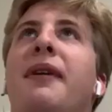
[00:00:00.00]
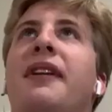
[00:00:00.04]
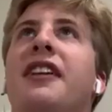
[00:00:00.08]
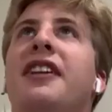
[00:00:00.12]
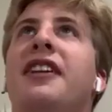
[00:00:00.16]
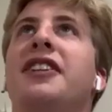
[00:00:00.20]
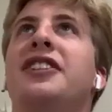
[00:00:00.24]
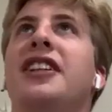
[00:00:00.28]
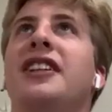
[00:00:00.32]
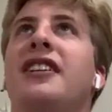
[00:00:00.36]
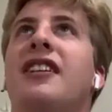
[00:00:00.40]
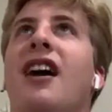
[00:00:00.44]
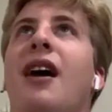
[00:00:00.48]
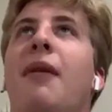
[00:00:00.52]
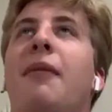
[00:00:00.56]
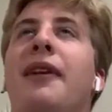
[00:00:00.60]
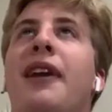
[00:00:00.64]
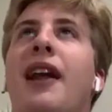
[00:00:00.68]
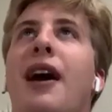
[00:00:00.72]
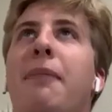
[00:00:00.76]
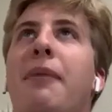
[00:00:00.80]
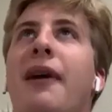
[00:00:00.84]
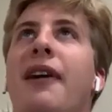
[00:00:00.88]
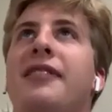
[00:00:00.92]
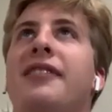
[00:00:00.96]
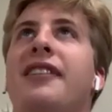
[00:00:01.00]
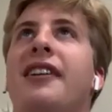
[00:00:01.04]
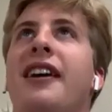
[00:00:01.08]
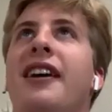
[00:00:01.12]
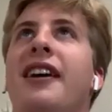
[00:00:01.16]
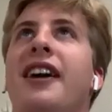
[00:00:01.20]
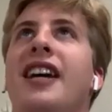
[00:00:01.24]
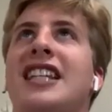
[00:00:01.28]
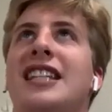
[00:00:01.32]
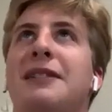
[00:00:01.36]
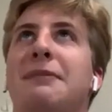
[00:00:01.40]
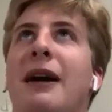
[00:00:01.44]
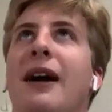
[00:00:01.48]
legit common app essay
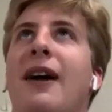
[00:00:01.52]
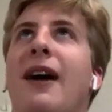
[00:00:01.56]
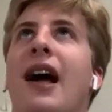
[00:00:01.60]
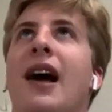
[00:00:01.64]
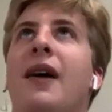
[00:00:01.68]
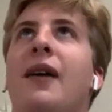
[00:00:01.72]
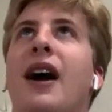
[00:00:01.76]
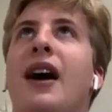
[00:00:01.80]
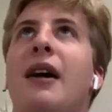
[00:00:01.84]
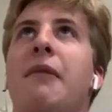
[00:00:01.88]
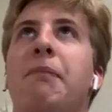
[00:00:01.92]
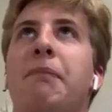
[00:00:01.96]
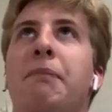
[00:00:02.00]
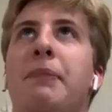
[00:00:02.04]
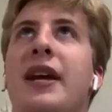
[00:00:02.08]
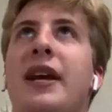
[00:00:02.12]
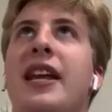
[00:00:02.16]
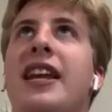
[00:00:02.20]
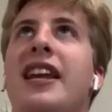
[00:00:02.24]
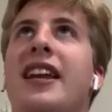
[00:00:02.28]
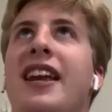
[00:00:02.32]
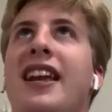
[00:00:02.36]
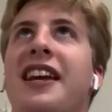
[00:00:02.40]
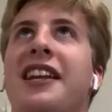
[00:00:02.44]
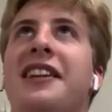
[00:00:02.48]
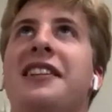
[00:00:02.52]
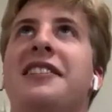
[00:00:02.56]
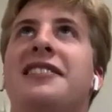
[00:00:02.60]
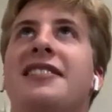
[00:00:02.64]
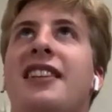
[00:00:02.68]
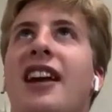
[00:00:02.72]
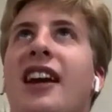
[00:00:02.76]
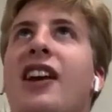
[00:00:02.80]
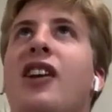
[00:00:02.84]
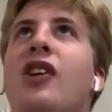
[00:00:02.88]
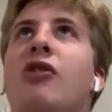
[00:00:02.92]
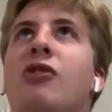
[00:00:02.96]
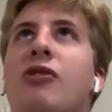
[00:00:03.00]
is about how I bit a kid in
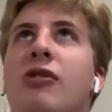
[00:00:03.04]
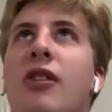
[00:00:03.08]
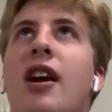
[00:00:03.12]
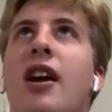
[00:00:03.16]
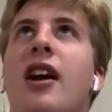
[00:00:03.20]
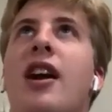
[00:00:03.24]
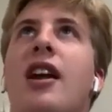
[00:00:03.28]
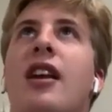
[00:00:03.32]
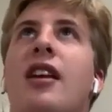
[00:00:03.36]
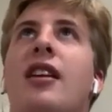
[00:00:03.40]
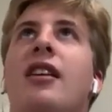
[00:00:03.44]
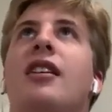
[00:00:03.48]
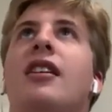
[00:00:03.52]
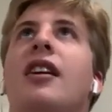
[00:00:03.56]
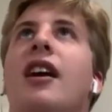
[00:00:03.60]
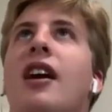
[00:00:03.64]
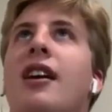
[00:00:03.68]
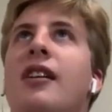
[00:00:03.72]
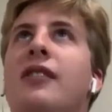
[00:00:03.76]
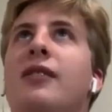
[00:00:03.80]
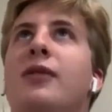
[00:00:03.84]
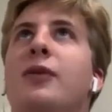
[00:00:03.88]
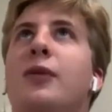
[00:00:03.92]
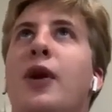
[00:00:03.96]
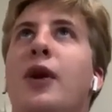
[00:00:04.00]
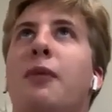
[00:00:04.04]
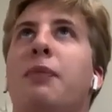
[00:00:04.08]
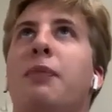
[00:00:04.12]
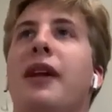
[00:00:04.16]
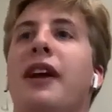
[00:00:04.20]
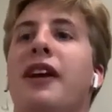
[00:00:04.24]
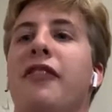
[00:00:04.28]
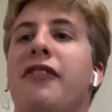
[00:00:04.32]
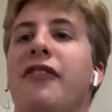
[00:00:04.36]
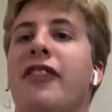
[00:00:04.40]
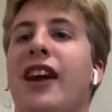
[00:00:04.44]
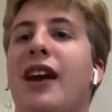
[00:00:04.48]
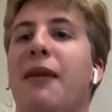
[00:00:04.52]
second grade because we were
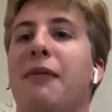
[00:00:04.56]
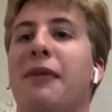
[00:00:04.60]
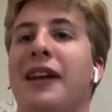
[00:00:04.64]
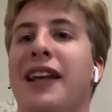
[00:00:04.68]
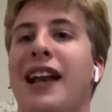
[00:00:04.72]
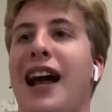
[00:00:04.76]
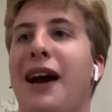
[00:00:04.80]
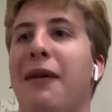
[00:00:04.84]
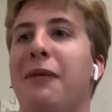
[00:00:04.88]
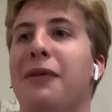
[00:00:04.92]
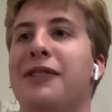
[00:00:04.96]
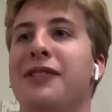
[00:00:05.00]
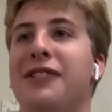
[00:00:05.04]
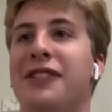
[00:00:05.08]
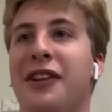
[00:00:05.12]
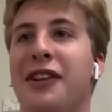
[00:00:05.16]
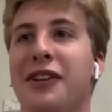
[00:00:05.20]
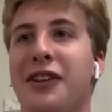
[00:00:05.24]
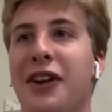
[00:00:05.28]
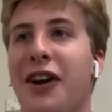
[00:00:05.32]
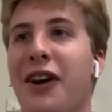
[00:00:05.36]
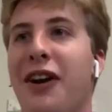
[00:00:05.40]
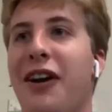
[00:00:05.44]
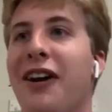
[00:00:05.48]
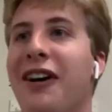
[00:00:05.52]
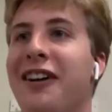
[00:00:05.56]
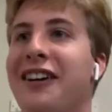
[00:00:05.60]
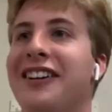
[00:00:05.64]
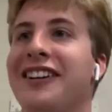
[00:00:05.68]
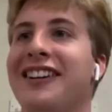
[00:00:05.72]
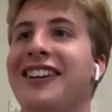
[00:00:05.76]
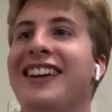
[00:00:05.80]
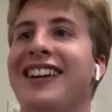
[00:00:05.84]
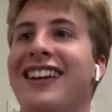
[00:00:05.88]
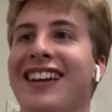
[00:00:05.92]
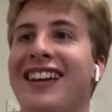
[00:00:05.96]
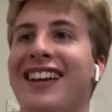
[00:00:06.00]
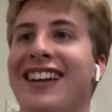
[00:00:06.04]
playing family and I was the dog.
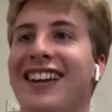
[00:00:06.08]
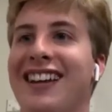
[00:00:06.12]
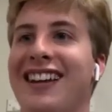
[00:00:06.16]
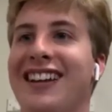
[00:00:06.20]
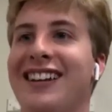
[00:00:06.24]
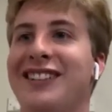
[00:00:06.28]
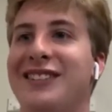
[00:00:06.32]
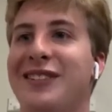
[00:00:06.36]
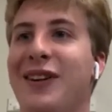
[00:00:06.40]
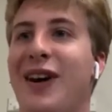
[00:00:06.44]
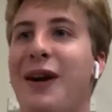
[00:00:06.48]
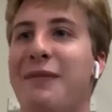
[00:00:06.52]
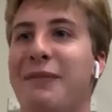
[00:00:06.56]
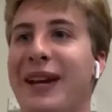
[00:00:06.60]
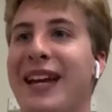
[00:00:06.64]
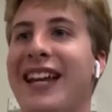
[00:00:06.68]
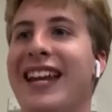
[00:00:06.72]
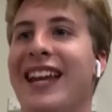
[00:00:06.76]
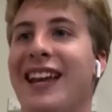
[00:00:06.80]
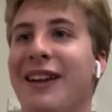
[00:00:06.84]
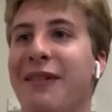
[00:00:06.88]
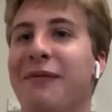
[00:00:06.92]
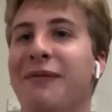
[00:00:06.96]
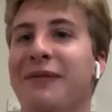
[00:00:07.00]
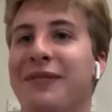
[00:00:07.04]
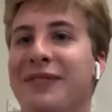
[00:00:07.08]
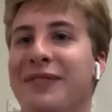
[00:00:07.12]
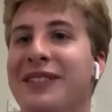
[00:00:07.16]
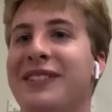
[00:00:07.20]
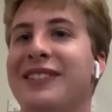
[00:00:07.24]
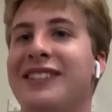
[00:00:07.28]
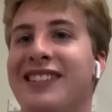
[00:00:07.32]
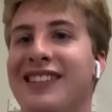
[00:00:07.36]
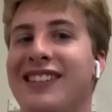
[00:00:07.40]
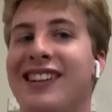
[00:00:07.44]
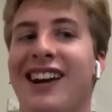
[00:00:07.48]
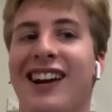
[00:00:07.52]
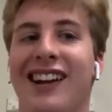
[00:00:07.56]
So I bit him
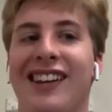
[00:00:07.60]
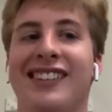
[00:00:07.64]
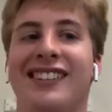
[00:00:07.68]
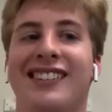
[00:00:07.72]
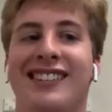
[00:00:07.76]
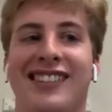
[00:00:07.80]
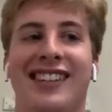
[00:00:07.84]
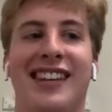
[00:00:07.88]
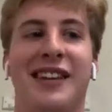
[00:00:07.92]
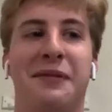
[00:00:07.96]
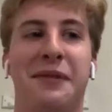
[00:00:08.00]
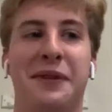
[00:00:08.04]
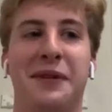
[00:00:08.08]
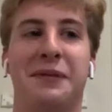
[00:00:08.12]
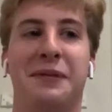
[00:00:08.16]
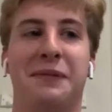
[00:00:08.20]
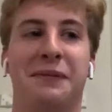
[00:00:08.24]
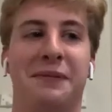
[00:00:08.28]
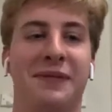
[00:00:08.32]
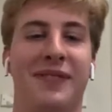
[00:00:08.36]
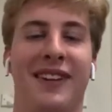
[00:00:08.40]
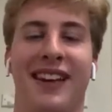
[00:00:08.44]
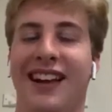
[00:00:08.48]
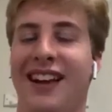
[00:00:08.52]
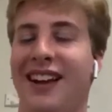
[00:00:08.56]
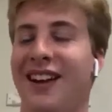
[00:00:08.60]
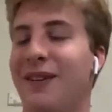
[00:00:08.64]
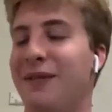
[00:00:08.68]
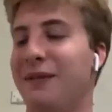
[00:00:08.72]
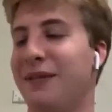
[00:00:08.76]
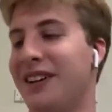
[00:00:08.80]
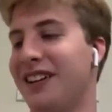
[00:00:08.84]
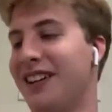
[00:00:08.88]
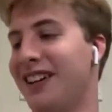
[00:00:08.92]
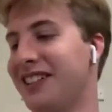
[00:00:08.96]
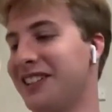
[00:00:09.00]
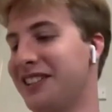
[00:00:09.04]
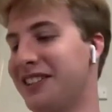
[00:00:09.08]
because he was. Oh
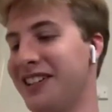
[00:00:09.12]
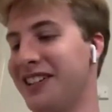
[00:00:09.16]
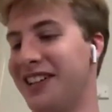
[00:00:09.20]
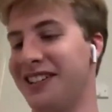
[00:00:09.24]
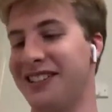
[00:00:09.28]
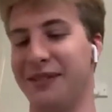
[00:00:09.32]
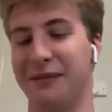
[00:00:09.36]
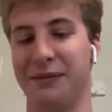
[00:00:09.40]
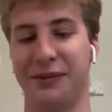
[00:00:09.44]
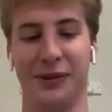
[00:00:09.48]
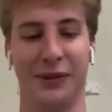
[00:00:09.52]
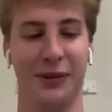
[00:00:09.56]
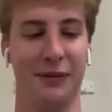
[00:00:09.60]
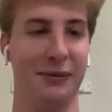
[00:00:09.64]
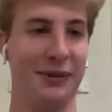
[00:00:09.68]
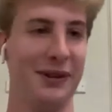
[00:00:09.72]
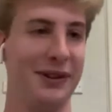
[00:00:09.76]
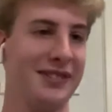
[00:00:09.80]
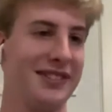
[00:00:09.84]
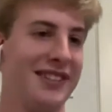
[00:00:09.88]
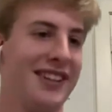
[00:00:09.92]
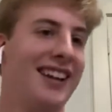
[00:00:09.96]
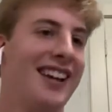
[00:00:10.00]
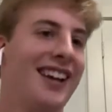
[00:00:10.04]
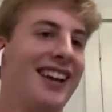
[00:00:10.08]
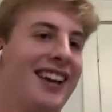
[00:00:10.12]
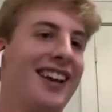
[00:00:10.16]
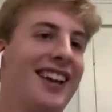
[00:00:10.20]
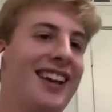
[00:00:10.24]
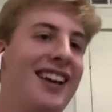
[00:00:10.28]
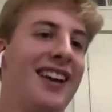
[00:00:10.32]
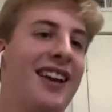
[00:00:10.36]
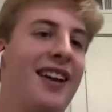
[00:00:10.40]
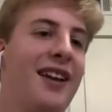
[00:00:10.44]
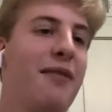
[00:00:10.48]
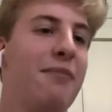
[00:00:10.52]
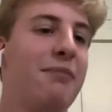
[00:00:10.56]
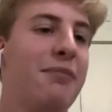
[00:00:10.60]
my gosh, guys, I'm so embarrassed.
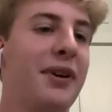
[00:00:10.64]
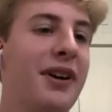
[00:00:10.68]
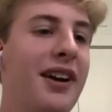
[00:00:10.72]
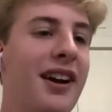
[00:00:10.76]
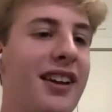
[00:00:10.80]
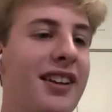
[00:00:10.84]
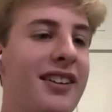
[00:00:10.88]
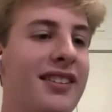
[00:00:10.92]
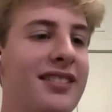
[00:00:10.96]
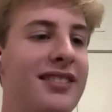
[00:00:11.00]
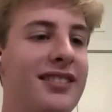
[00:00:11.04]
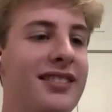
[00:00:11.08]
But